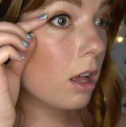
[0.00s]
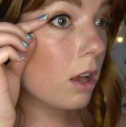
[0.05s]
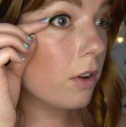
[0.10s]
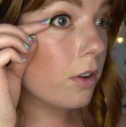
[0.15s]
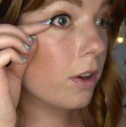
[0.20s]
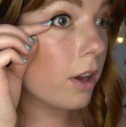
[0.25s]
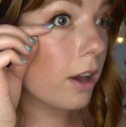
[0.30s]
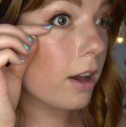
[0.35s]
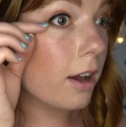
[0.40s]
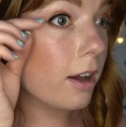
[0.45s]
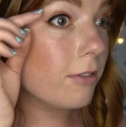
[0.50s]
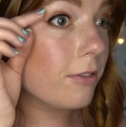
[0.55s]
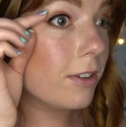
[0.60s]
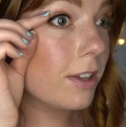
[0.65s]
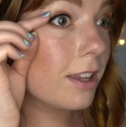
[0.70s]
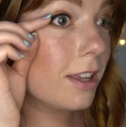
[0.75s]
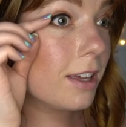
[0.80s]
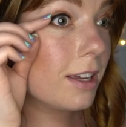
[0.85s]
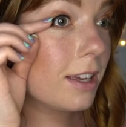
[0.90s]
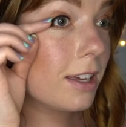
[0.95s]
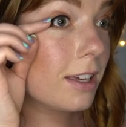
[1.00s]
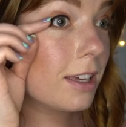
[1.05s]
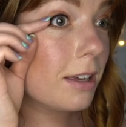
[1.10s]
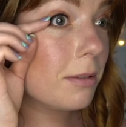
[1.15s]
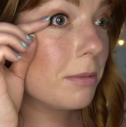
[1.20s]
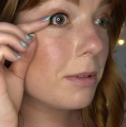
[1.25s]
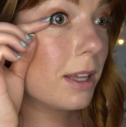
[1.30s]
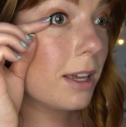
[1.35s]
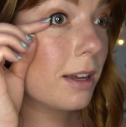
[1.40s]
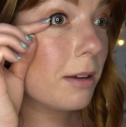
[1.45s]
Okay, I feel like it
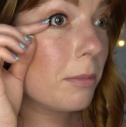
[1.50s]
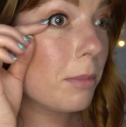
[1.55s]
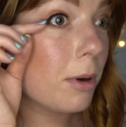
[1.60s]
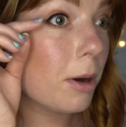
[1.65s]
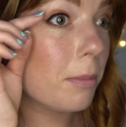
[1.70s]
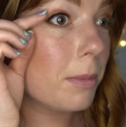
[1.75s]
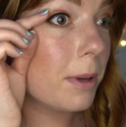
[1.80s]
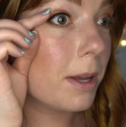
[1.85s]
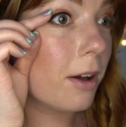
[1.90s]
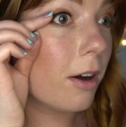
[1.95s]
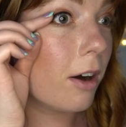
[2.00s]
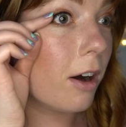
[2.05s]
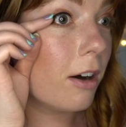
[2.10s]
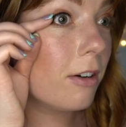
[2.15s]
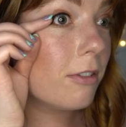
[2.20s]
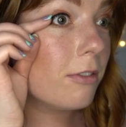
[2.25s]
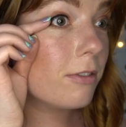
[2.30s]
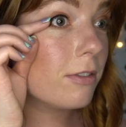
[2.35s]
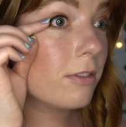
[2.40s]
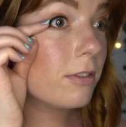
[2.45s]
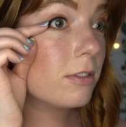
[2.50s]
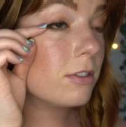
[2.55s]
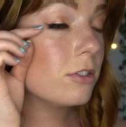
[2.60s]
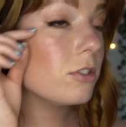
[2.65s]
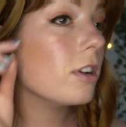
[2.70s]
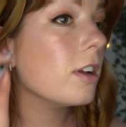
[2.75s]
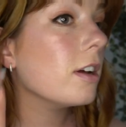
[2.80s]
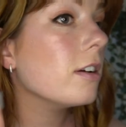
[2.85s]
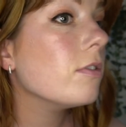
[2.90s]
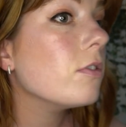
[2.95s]
keeps like popping off.
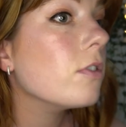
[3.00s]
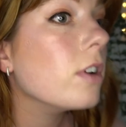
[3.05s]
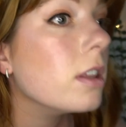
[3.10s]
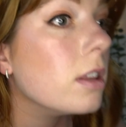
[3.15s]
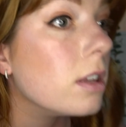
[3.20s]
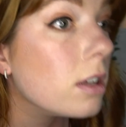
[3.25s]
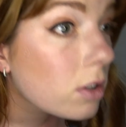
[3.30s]
Should I have read the